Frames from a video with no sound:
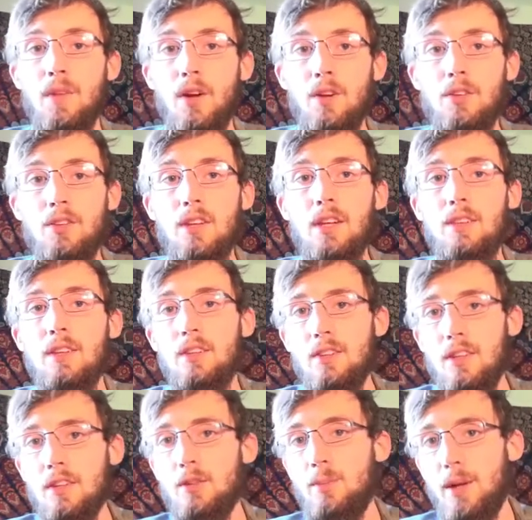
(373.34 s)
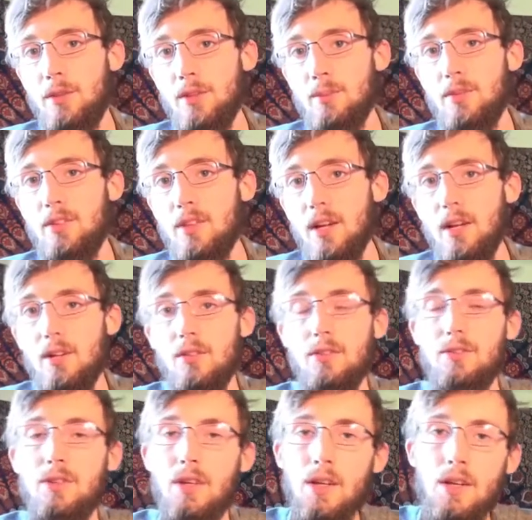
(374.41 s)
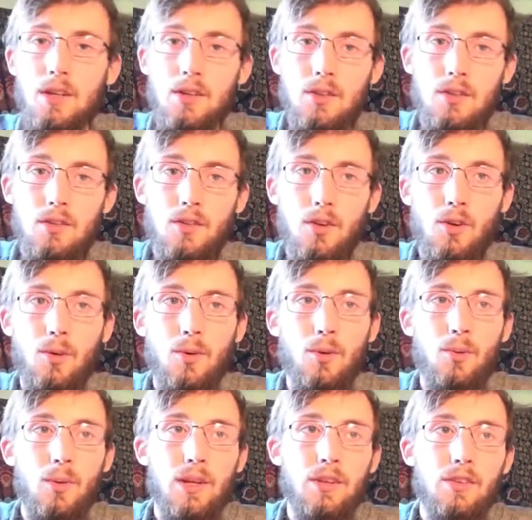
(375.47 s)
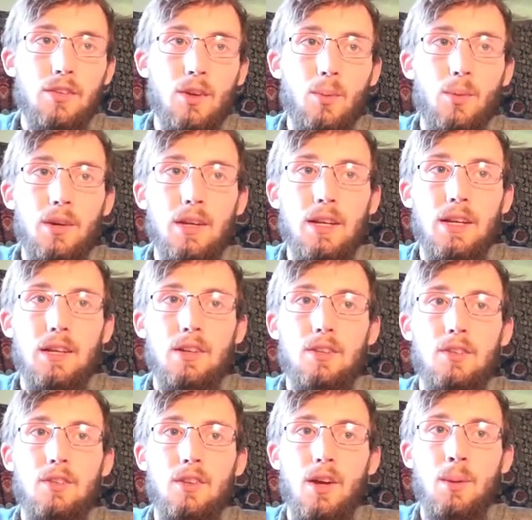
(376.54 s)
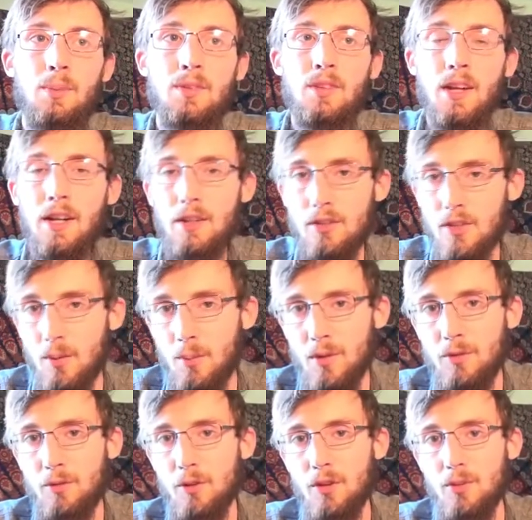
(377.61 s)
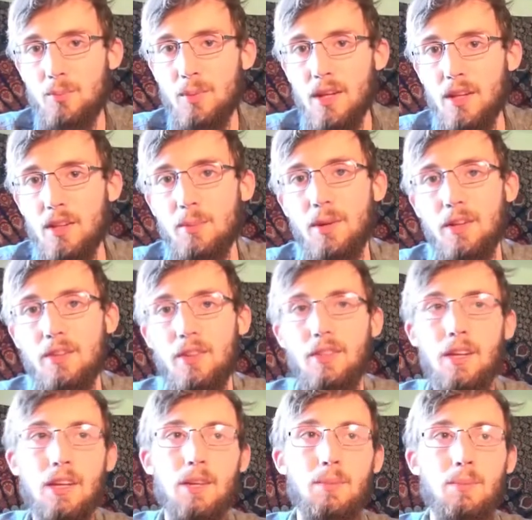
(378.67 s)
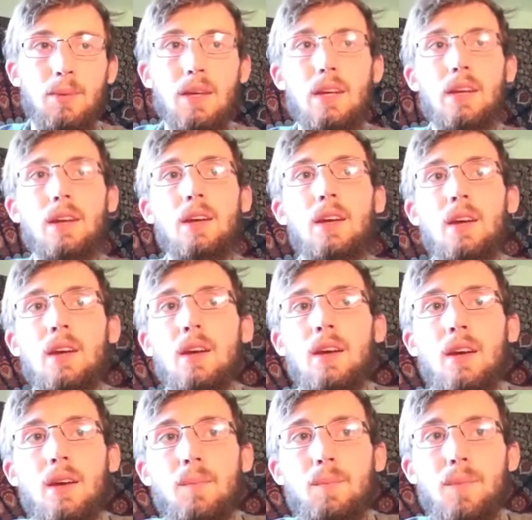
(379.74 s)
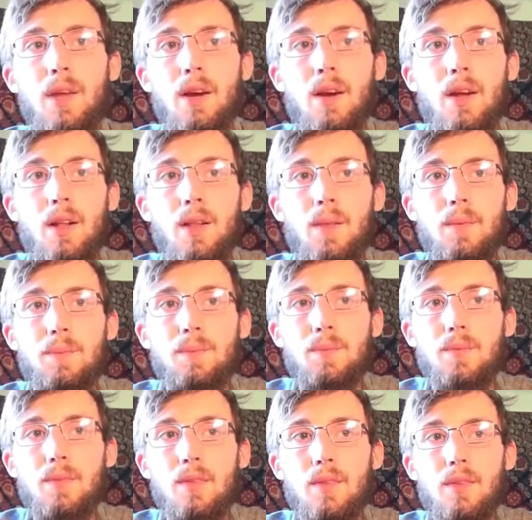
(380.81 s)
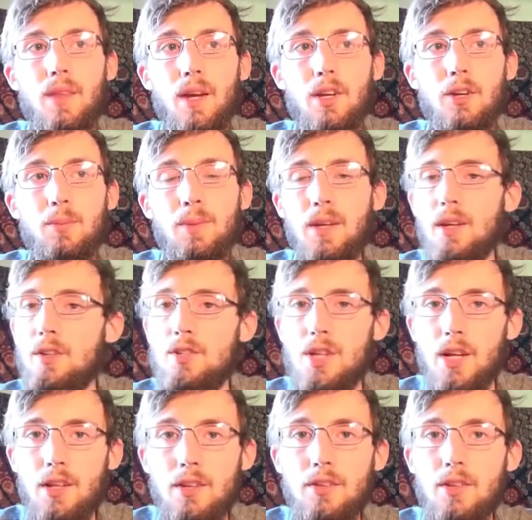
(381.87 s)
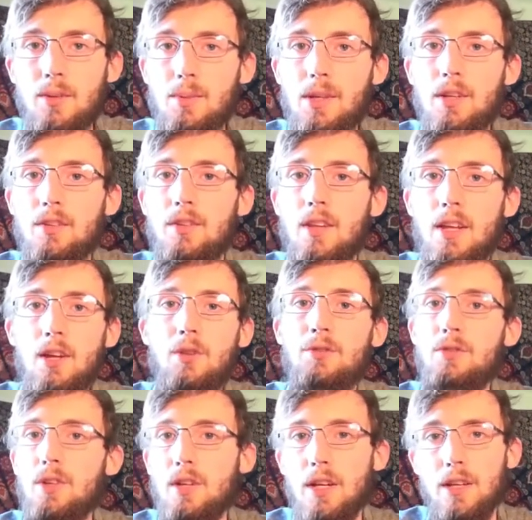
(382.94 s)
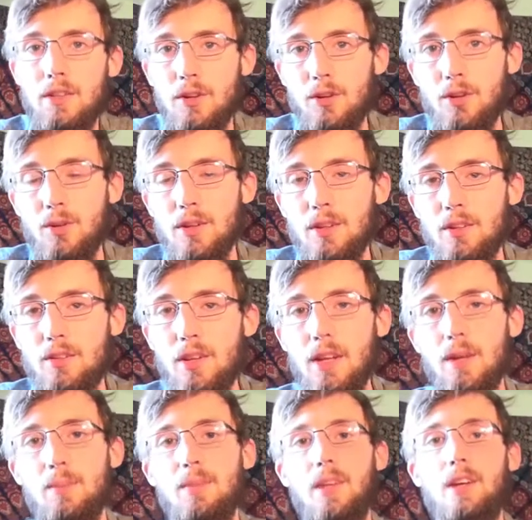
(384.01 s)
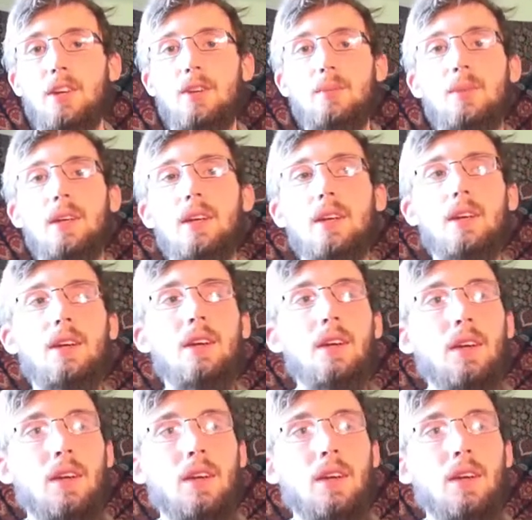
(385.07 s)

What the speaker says: are saying these things about themselves. So when someone is upset at someone for being the best that they can be, that could be jealousy because they don't feel like they're doing the same. That could be